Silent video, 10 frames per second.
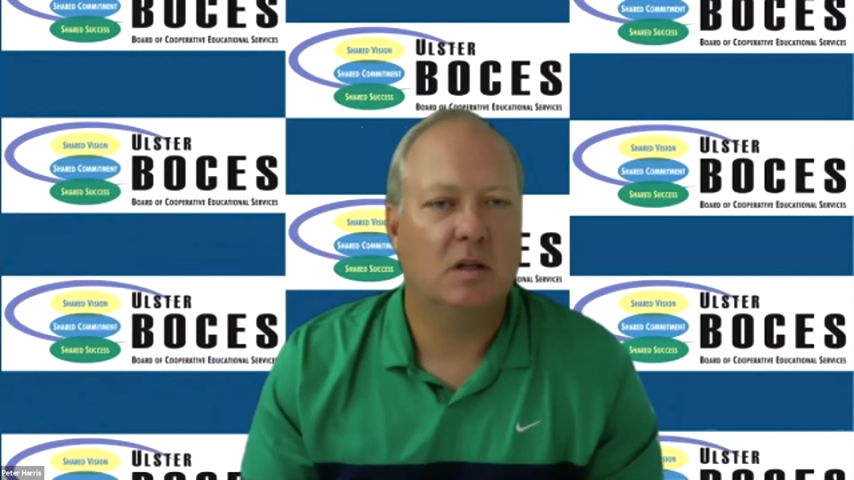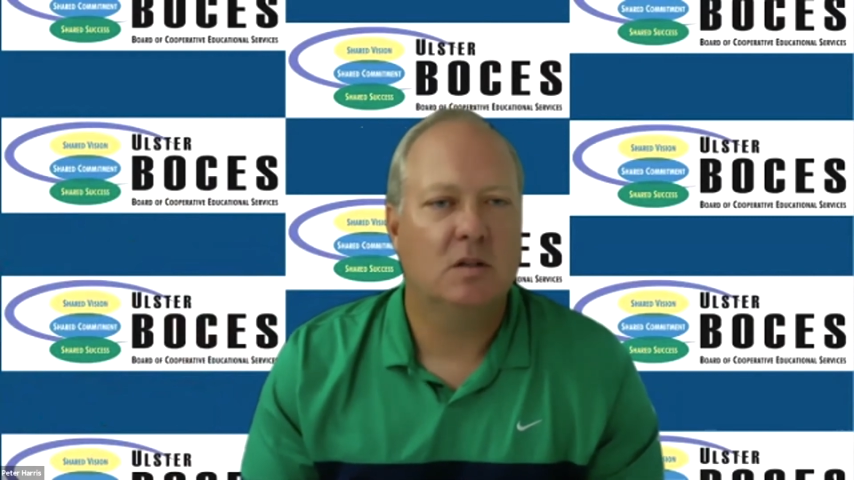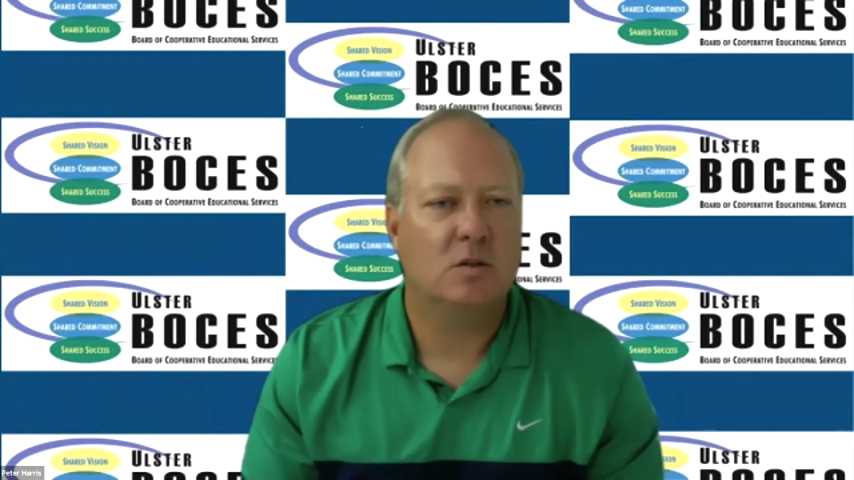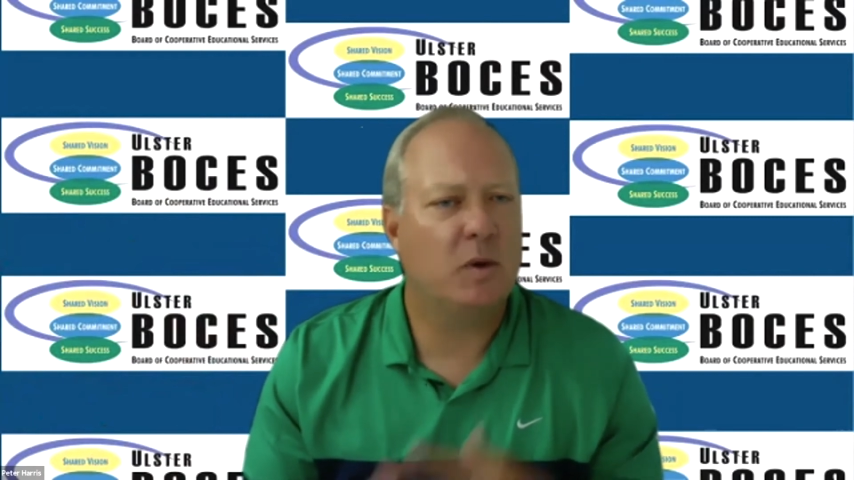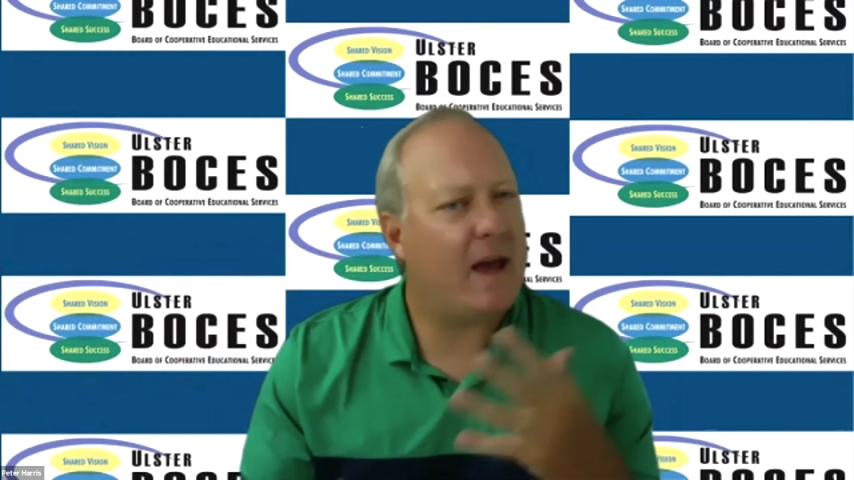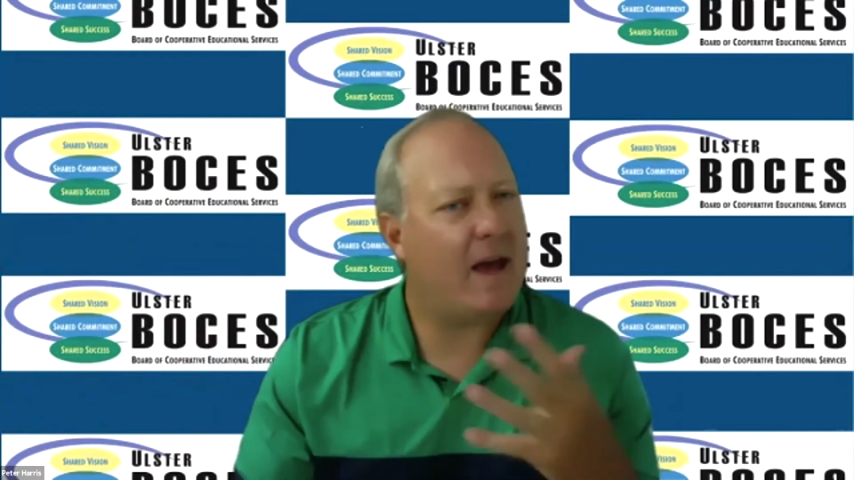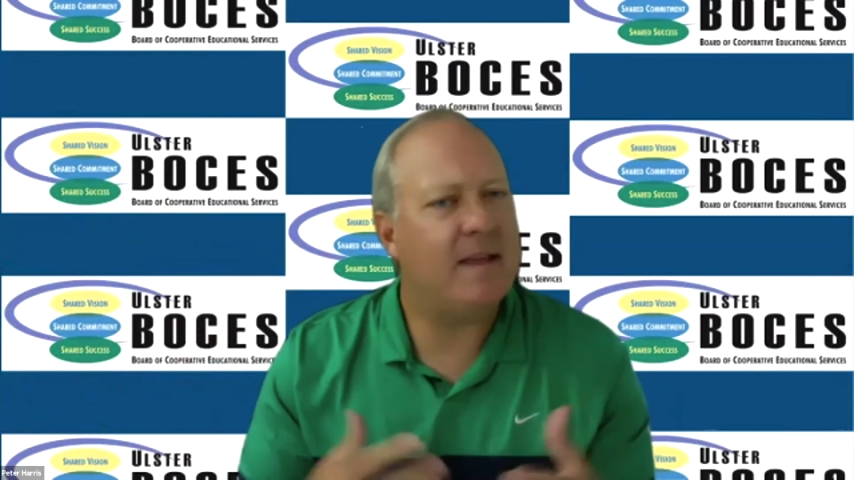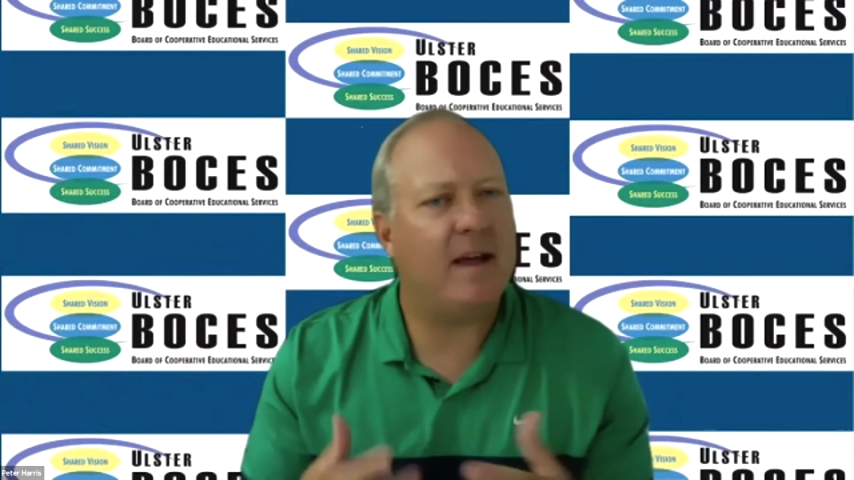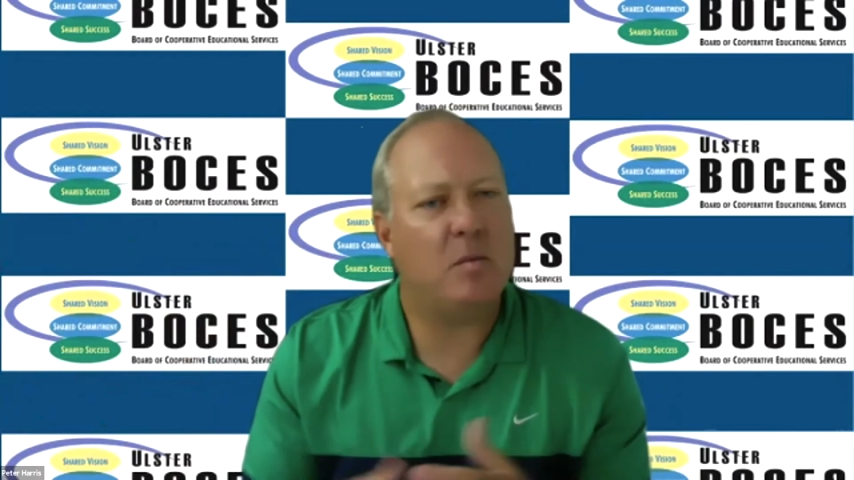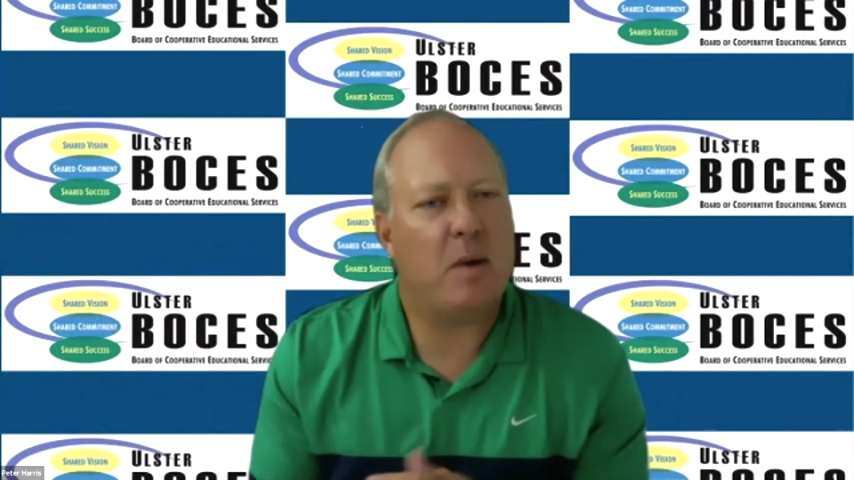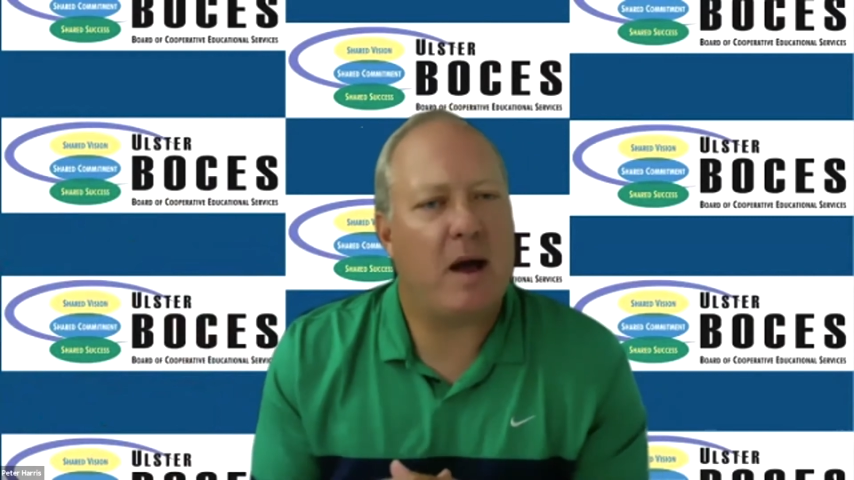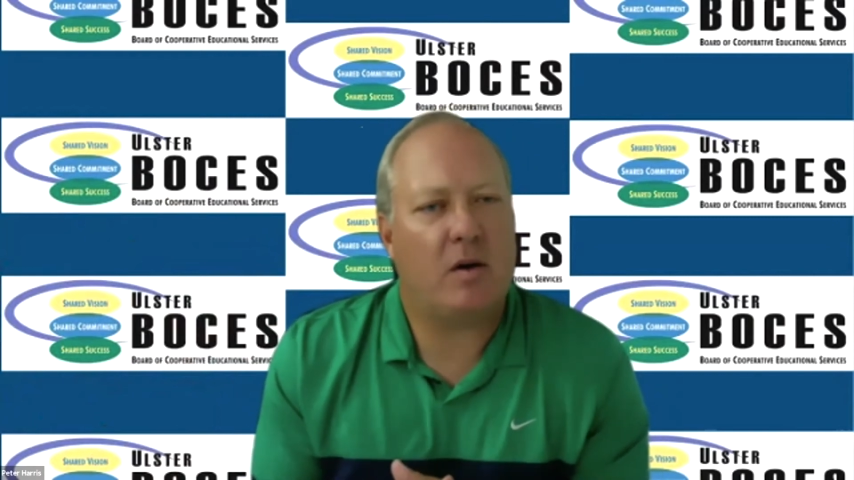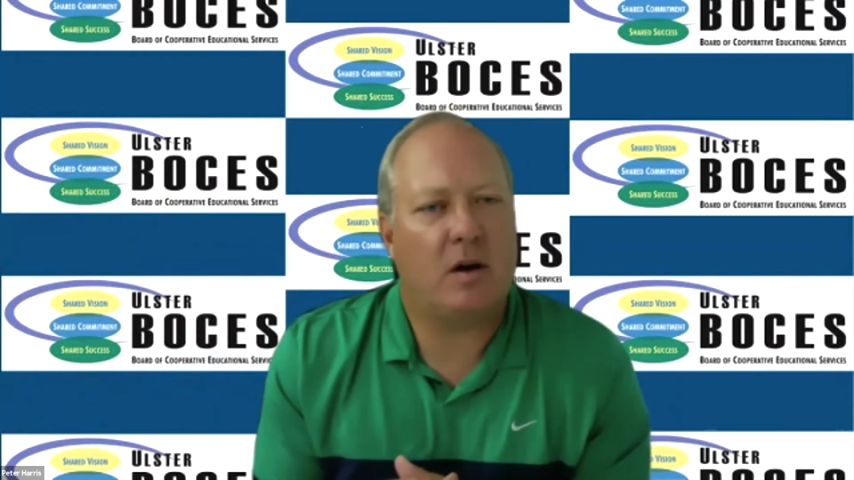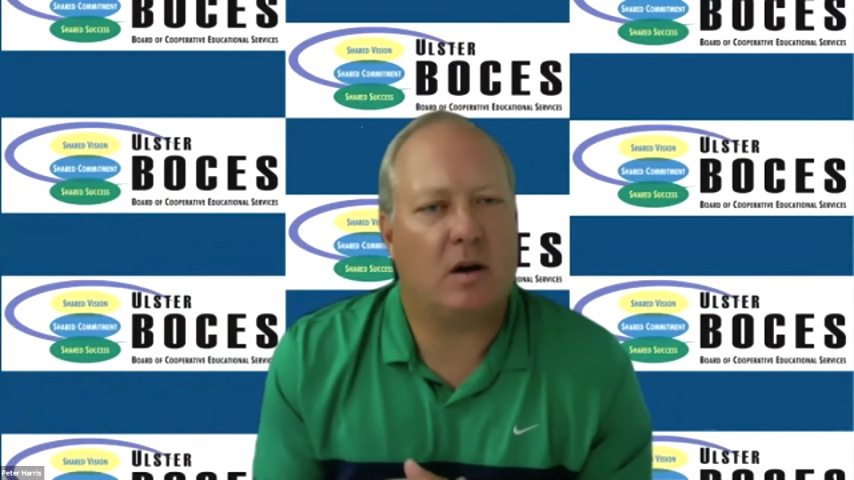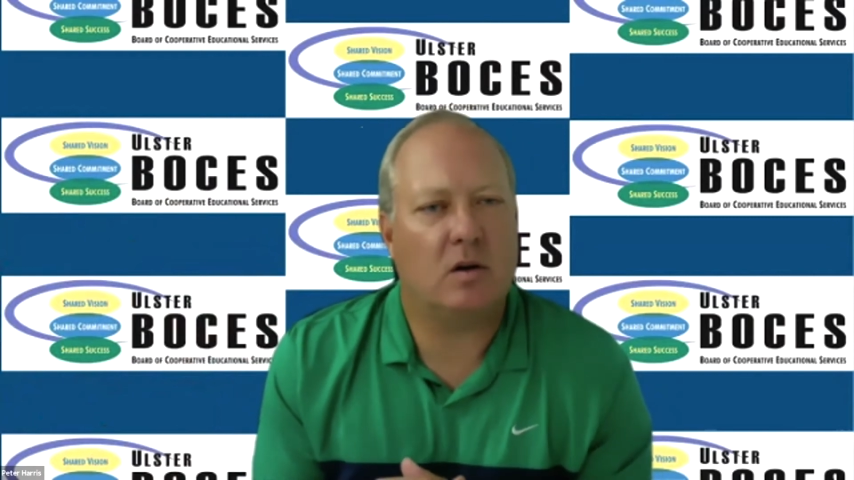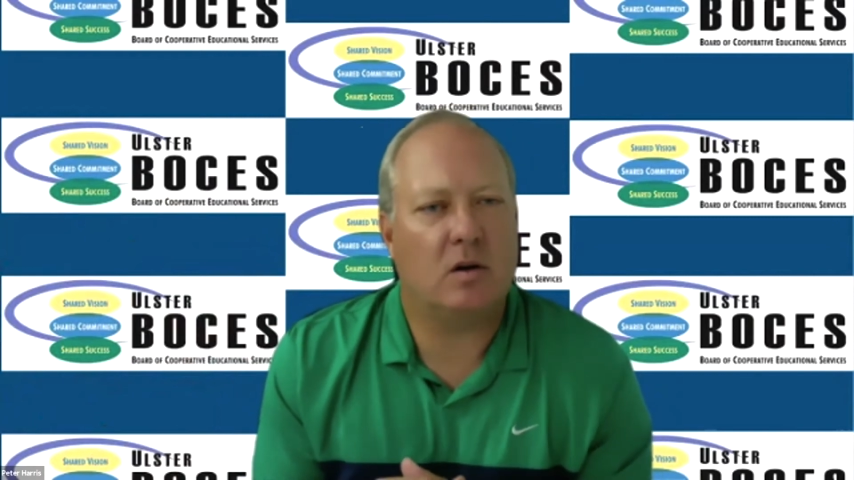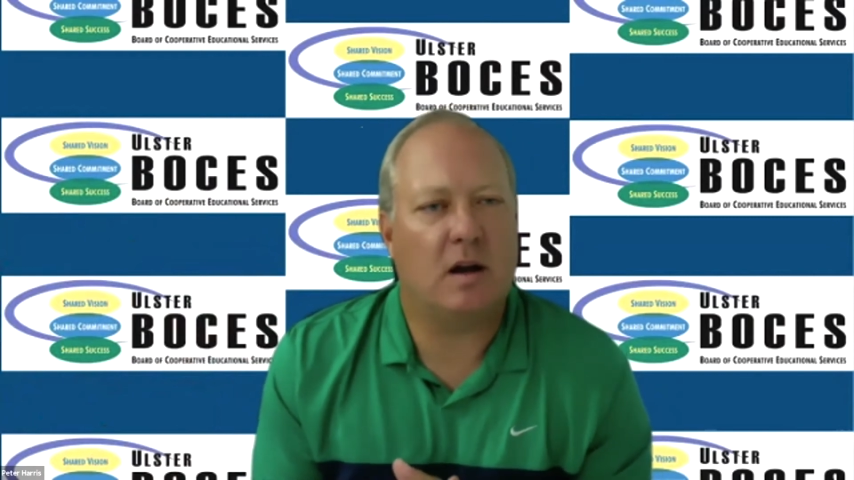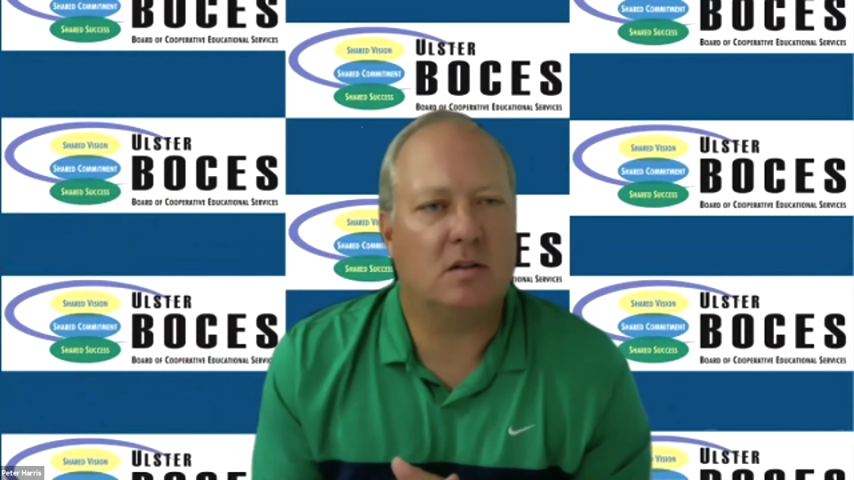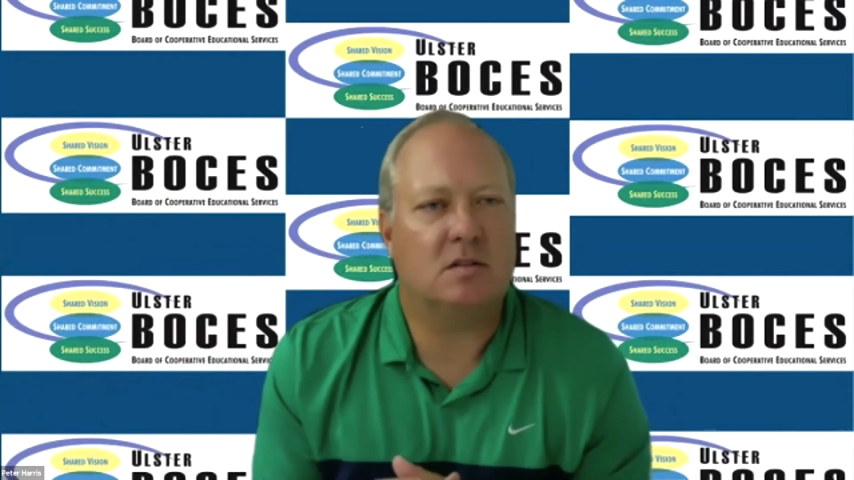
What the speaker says: So we had that about our